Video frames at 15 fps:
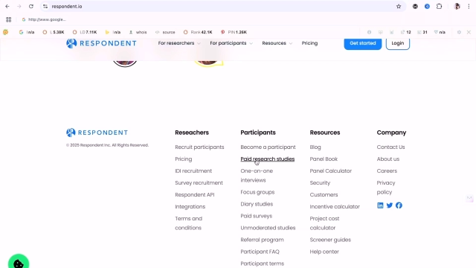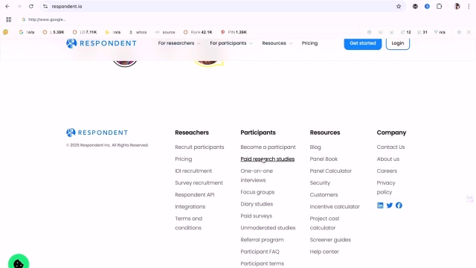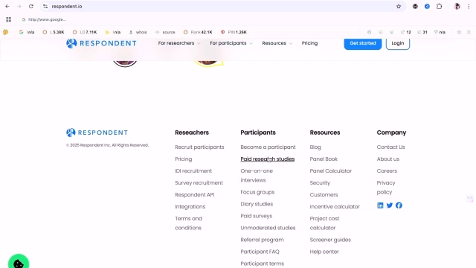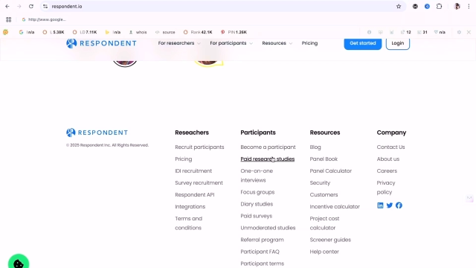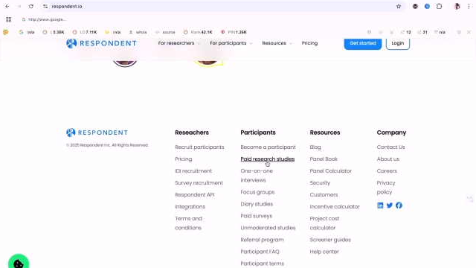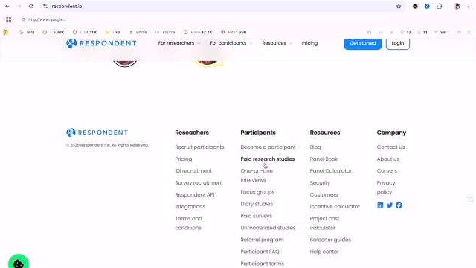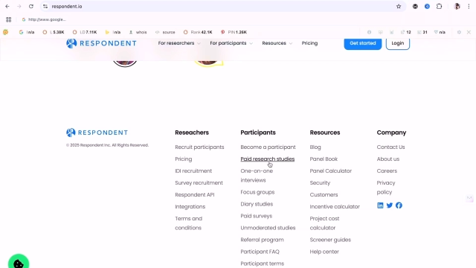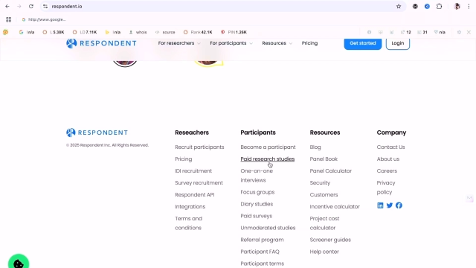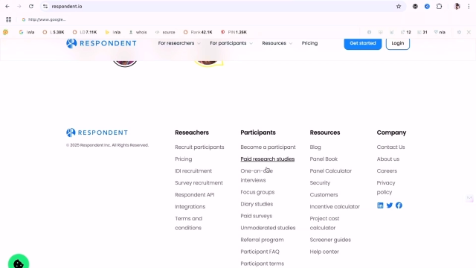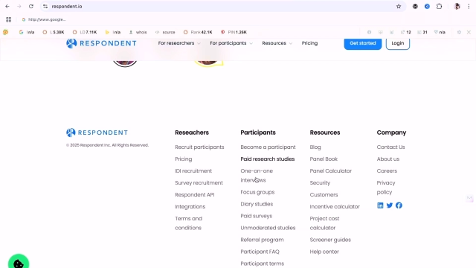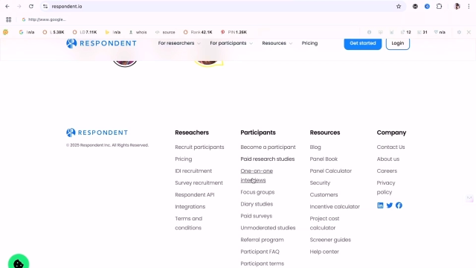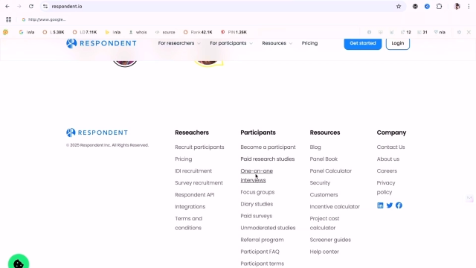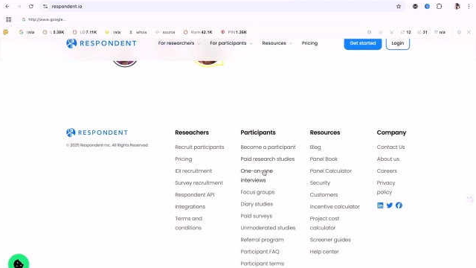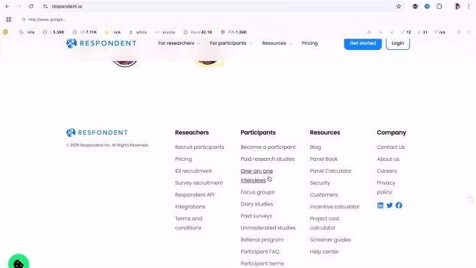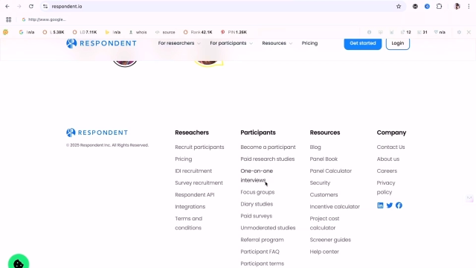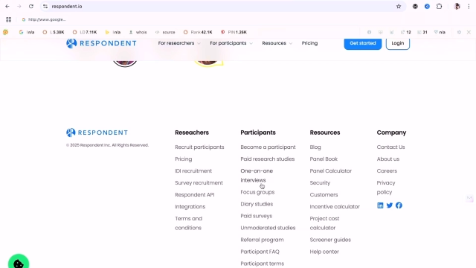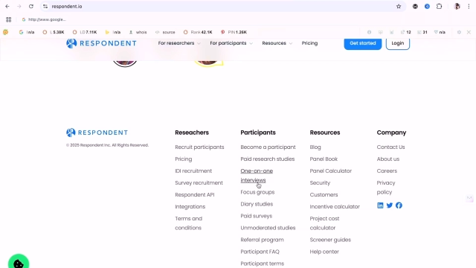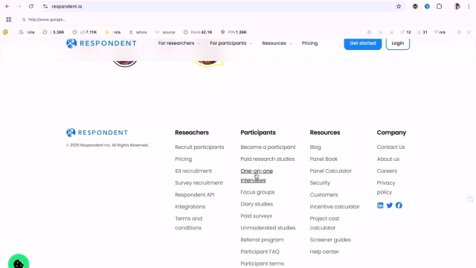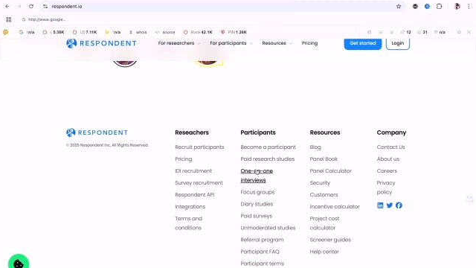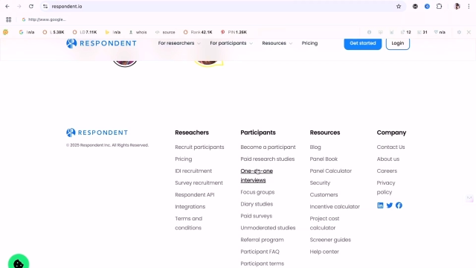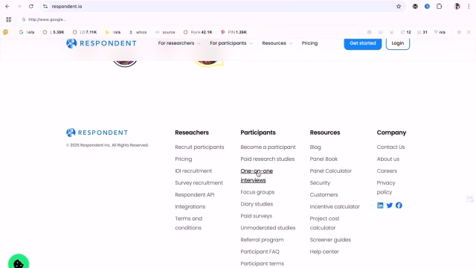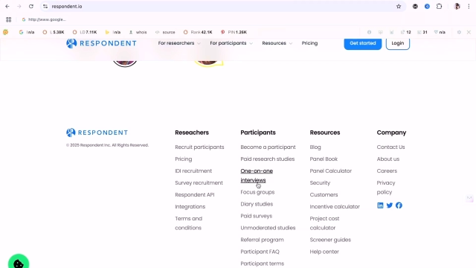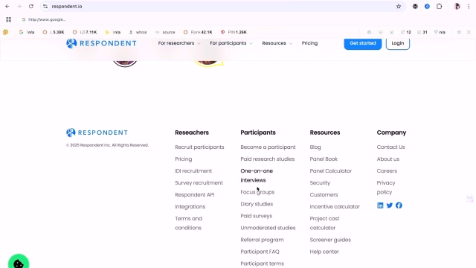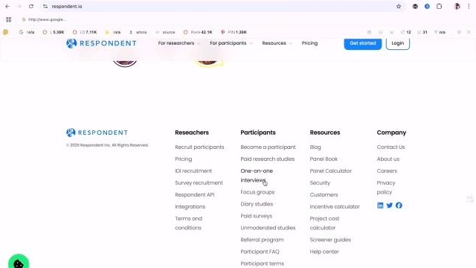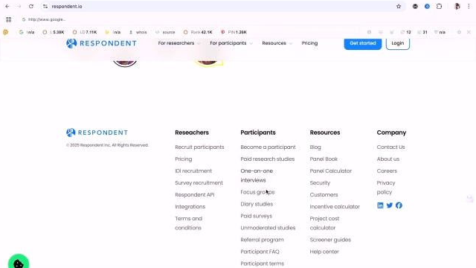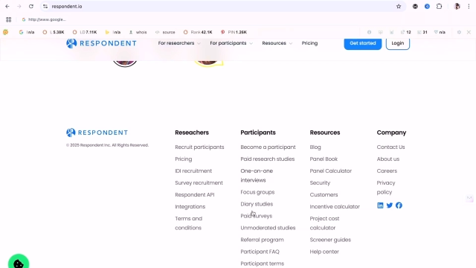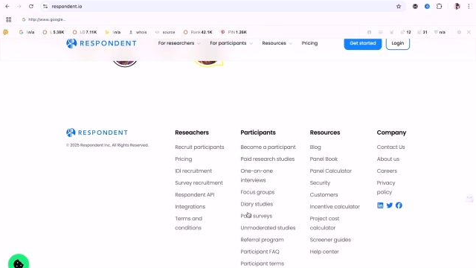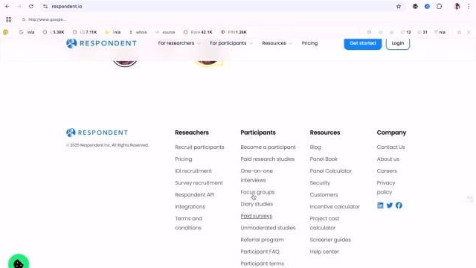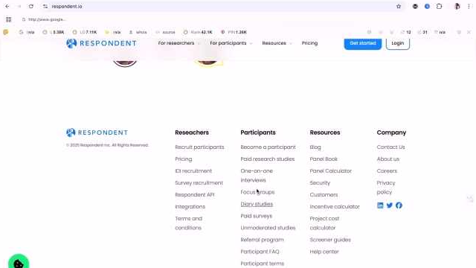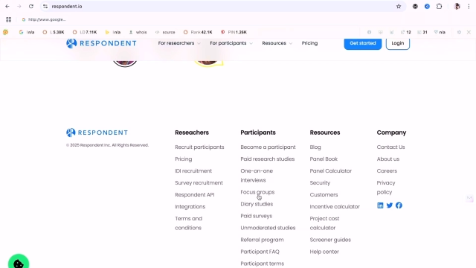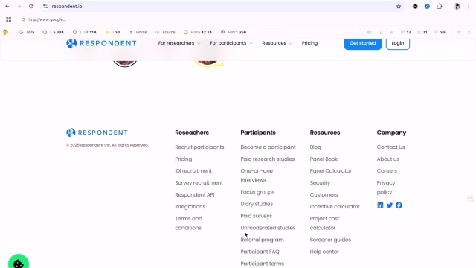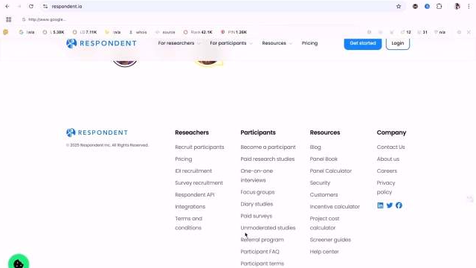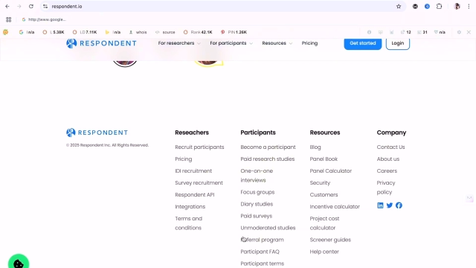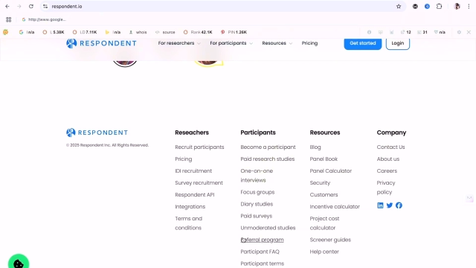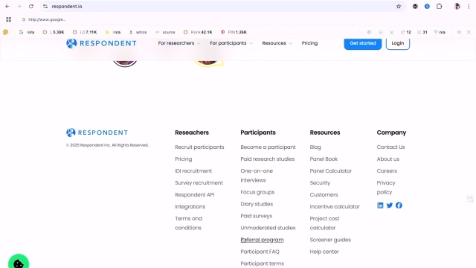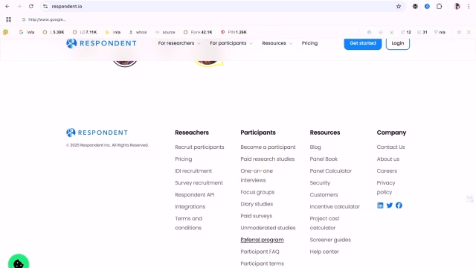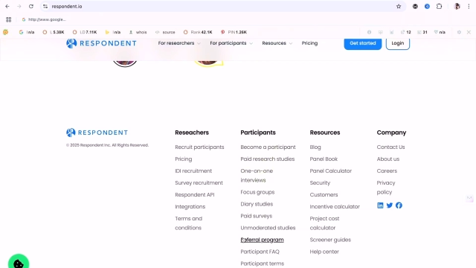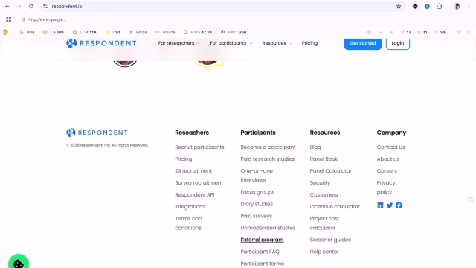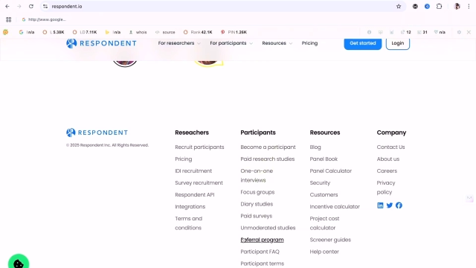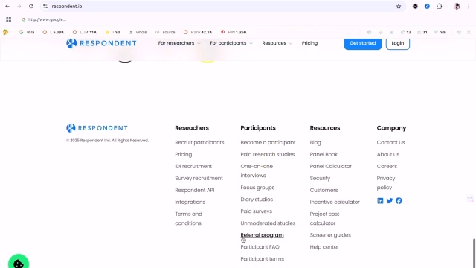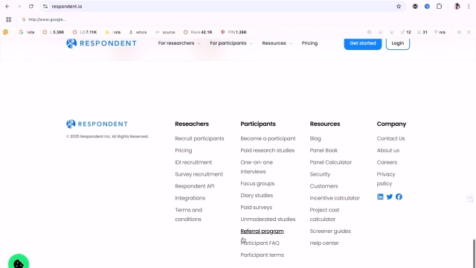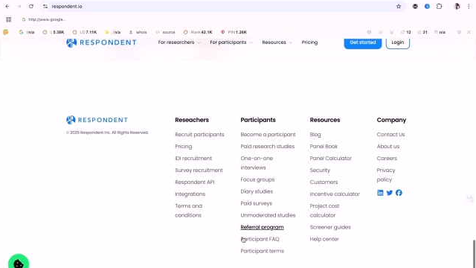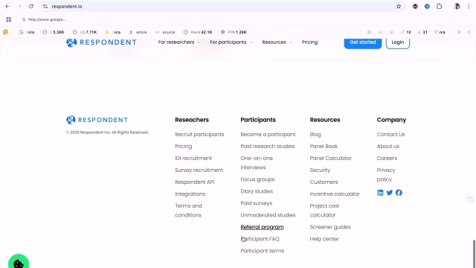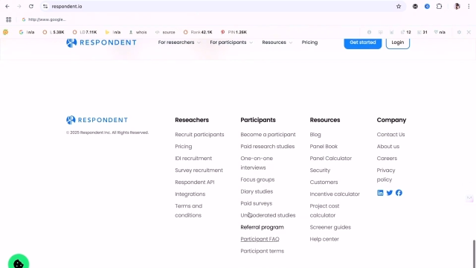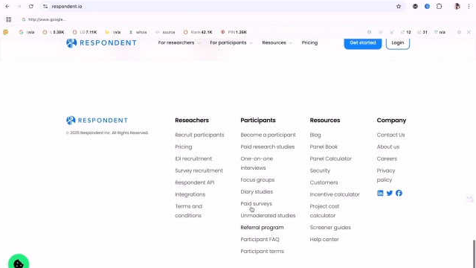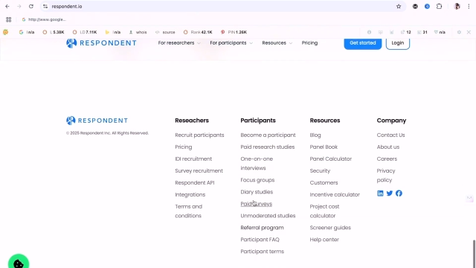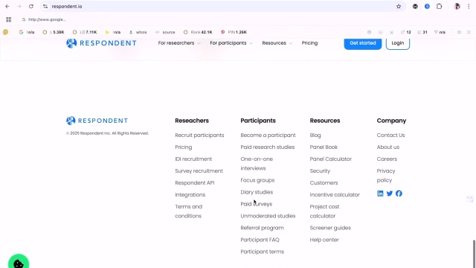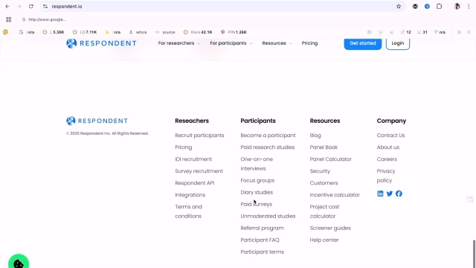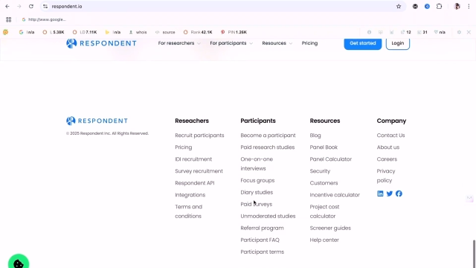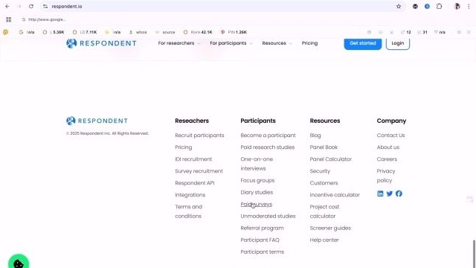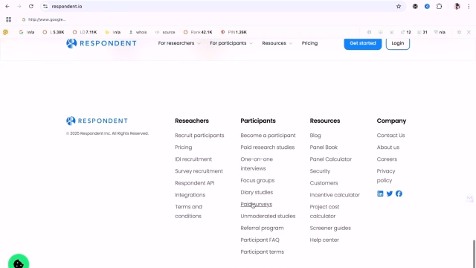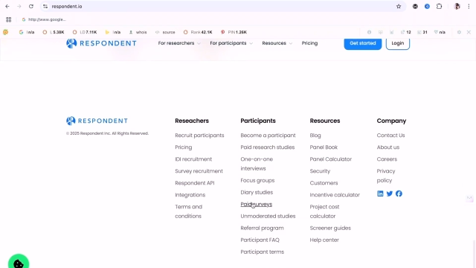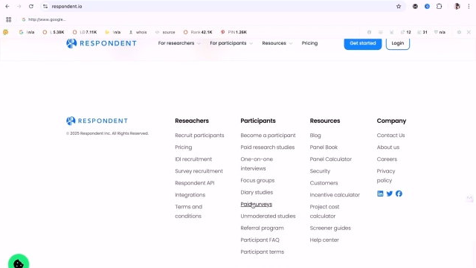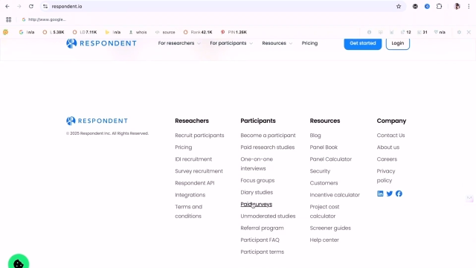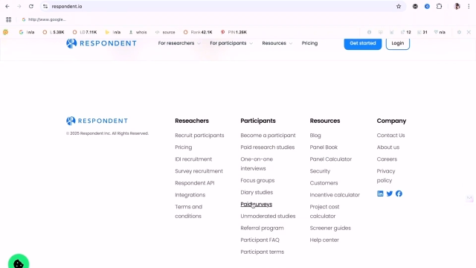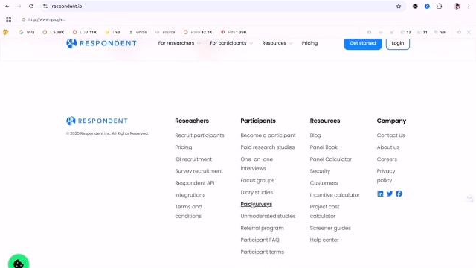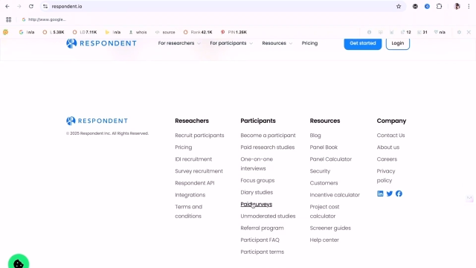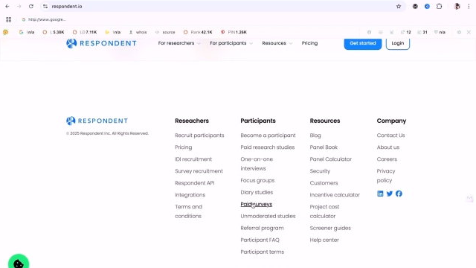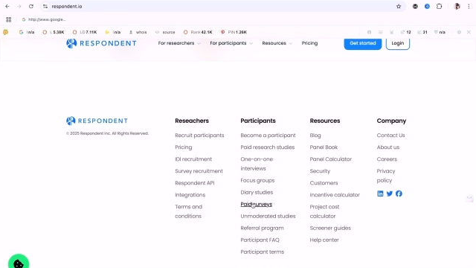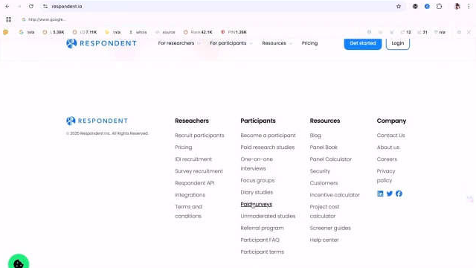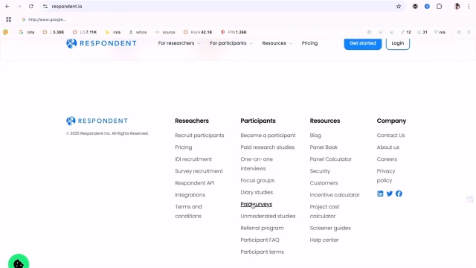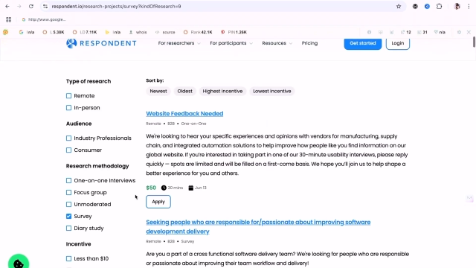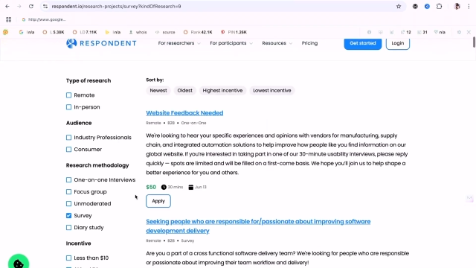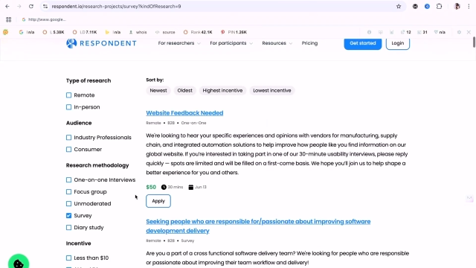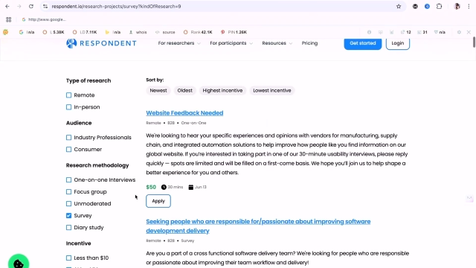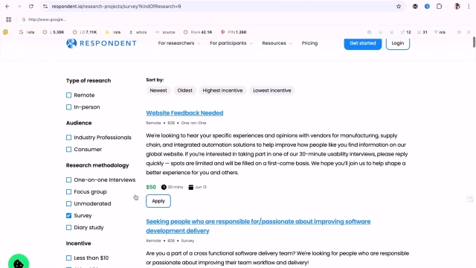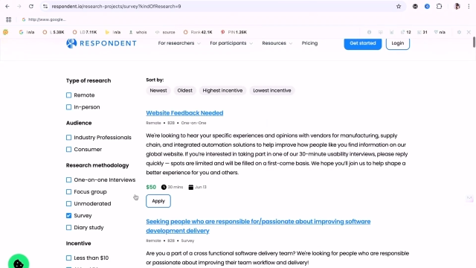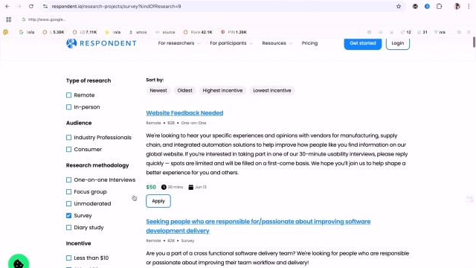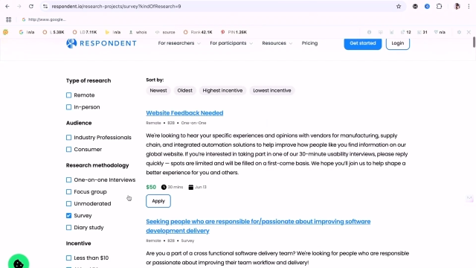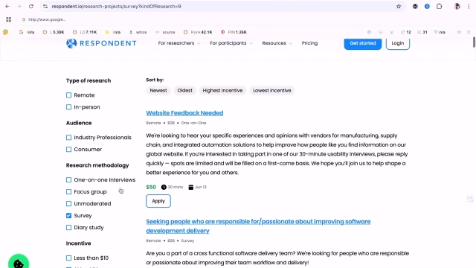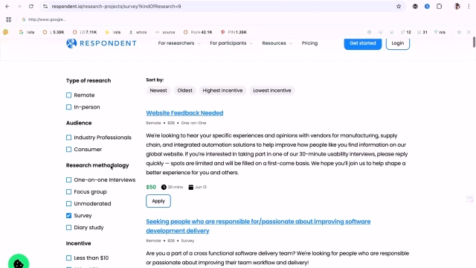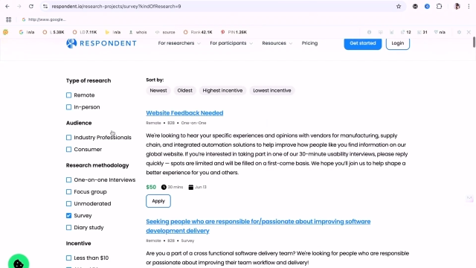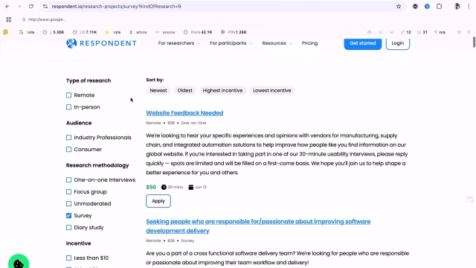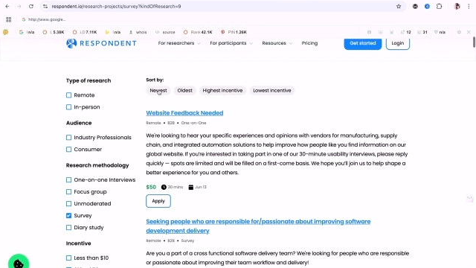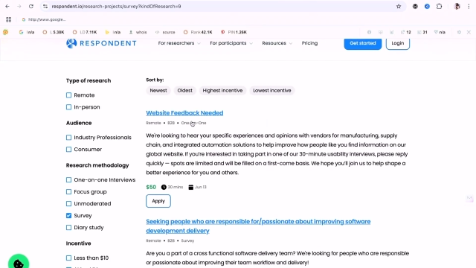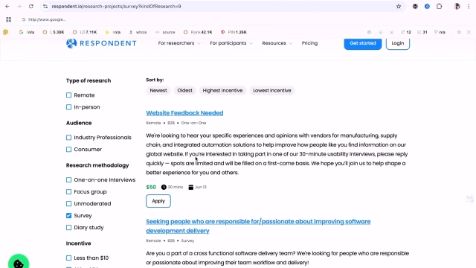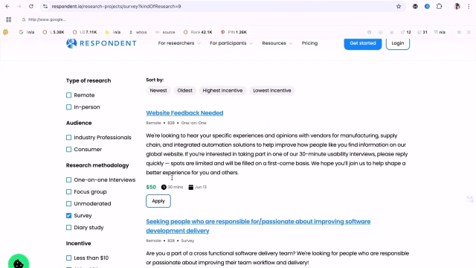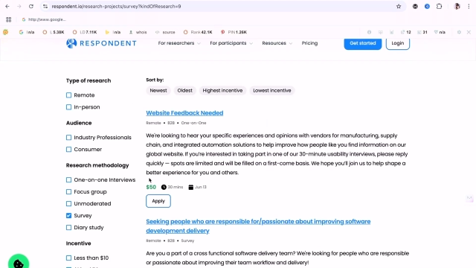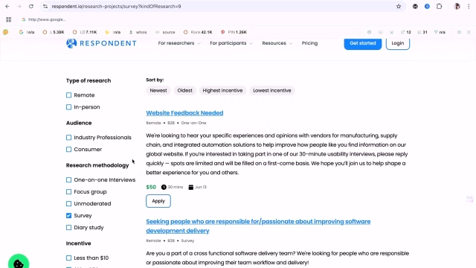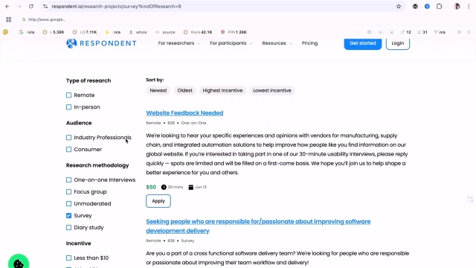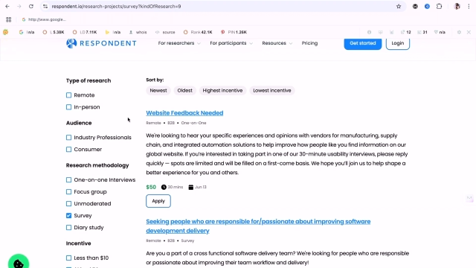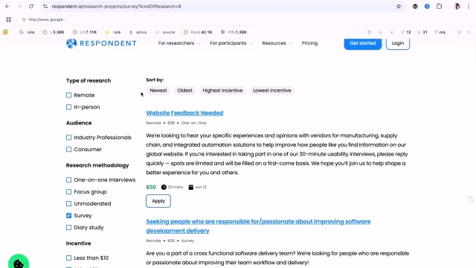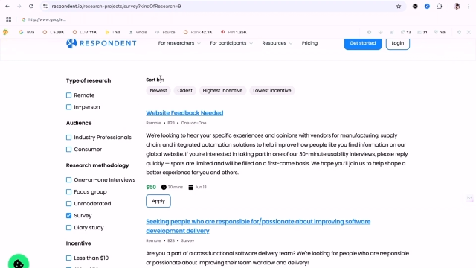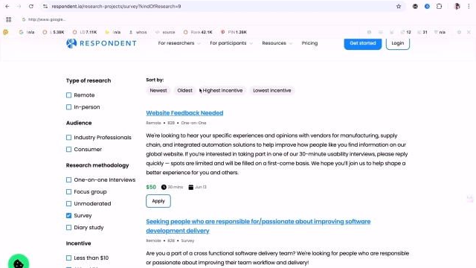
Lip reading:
[unreadable: no face in view]